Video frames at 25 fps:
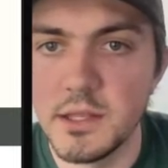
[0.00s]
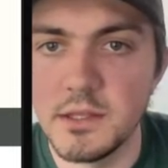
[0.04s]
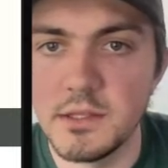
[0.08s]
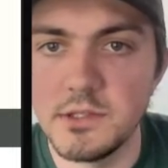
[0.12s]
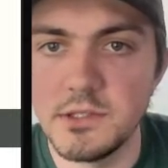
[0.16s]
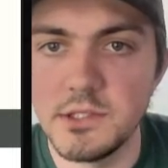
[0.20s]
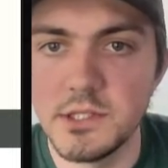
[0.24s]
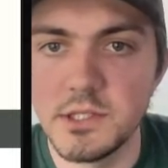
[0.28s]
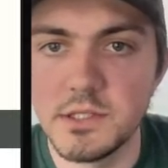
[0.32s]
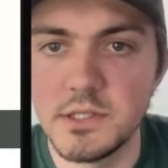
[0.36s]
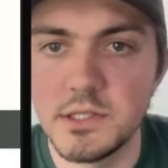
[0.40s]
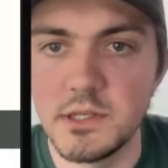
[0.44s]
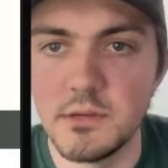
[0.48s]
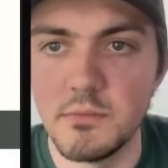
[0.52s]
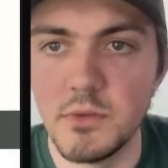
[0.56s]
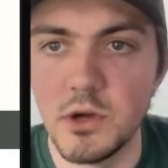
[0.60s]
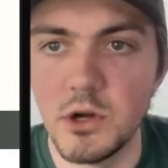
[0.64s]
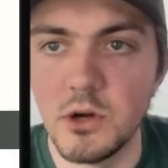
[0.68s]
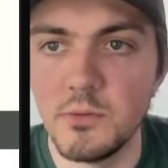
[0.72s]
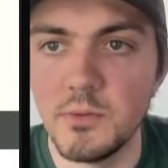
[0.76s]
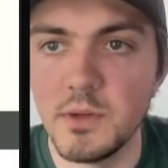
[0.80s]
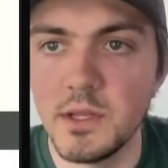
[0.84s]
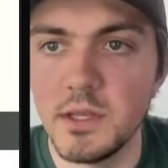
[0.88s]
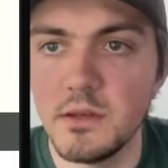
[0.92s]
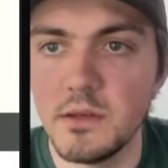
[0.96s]
in just a
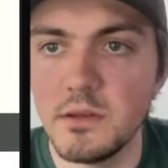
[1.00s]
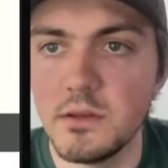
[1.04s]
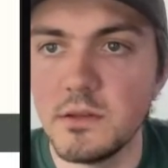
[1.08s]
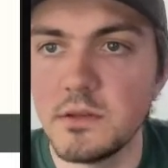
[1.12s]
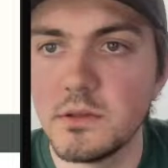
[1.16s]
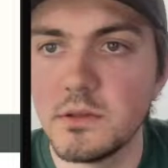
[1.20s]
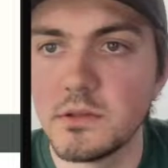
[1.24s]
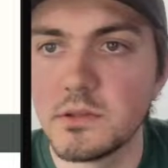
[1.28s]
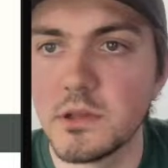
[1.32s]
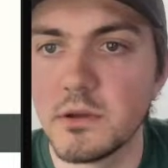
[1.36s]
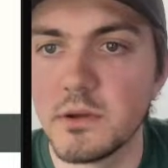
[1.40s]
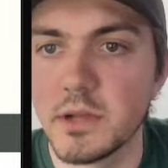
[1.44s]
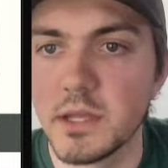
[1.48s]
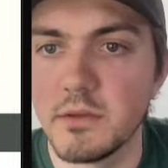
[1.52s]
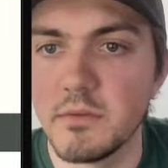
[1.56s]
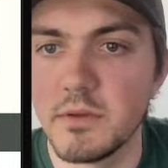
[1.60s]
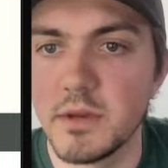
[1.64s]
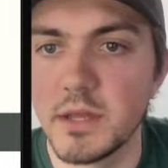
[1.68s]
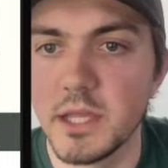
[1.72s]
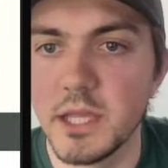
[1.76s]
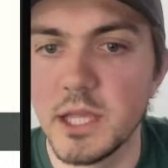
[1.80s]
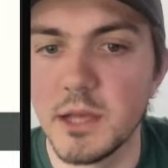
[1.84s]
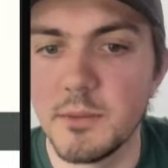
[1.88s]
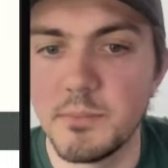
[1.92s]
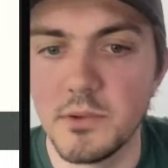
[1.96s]
moment. So I'll
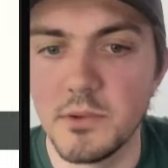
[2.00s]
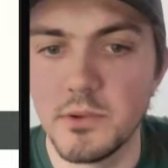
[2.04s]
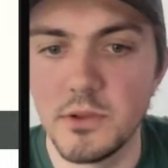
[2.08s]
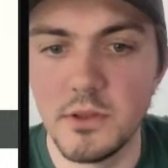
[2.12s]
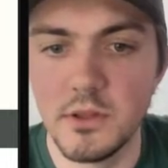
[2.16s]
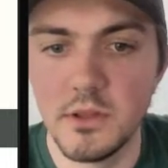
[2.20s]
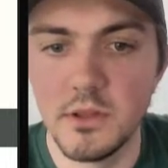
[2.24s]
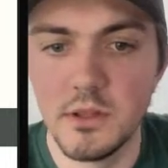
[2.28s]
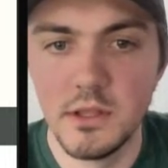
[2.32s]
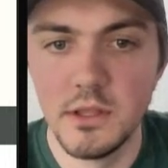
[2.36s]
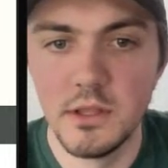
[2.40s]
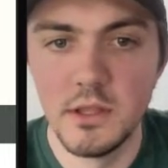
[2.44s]
give it a couple